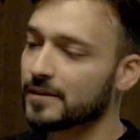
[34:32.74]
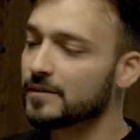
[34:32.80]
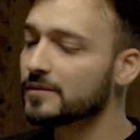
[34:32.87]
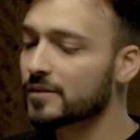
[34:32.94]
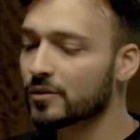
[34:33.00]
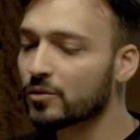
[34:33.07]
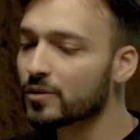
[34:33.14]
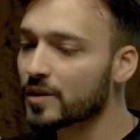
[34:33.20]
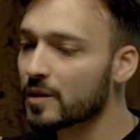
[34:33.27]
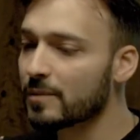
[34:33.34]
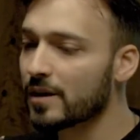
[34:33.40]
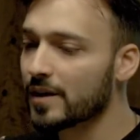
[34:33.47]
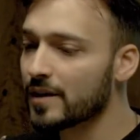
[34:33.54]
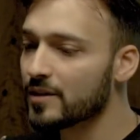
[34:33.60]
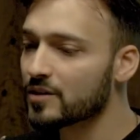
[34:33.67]
The cool thing
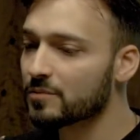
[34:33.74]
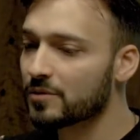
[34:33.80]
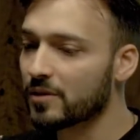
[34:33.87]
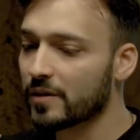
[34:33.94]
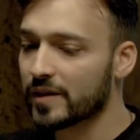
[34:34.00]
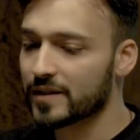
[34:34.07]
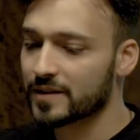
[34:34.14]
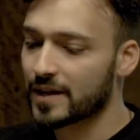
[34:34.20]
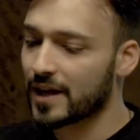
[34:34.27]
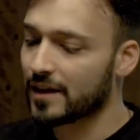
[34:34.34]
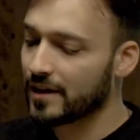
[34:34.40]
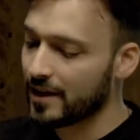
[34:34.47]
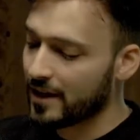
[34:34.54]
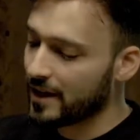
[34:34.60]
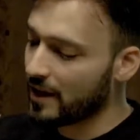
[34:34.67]
about Egypt, though, is that
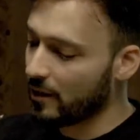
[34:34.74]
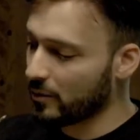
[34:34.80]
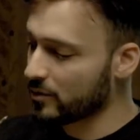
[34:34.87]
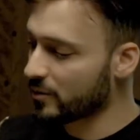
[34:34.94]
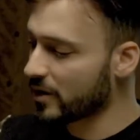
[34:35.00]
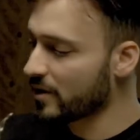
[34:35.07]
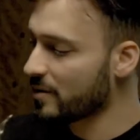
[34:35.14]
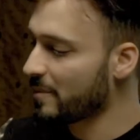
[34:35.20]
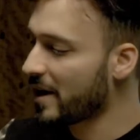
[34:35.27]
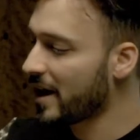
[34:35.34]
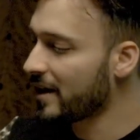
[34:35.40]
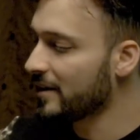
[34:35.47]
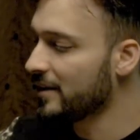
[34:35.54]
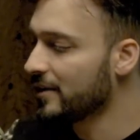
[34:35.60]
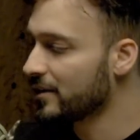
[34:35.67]
it was one of the
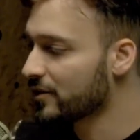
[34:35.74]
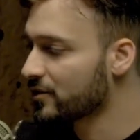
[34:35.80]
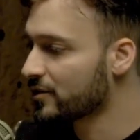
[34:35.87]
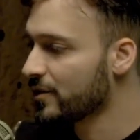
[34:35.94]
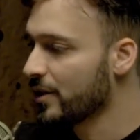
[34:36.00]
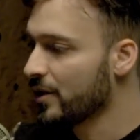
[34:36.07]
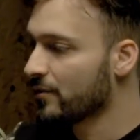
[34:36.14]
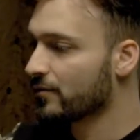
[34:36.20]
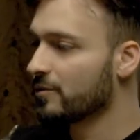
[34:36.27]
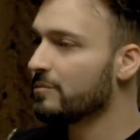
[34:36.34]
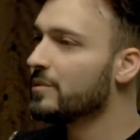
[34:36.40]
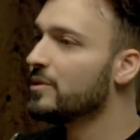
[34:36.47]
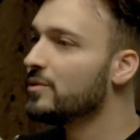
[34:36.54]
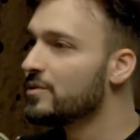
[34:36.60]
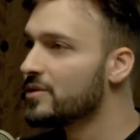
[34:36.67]
pioneers for
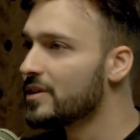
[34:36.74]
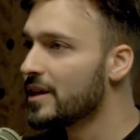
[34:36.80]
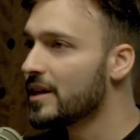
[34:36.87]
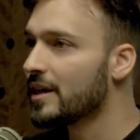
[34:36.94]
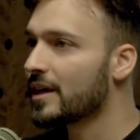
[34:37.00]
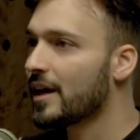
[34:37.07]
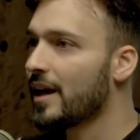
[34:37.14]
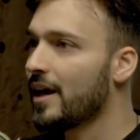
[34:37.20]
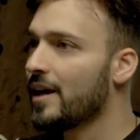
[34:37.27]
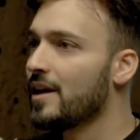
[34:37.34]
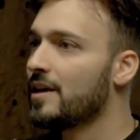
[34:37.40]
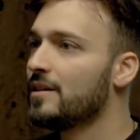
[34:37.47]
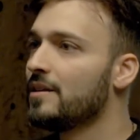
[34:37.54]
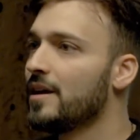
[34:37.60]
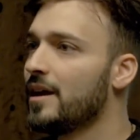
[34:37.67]
music
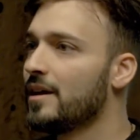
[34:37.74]
and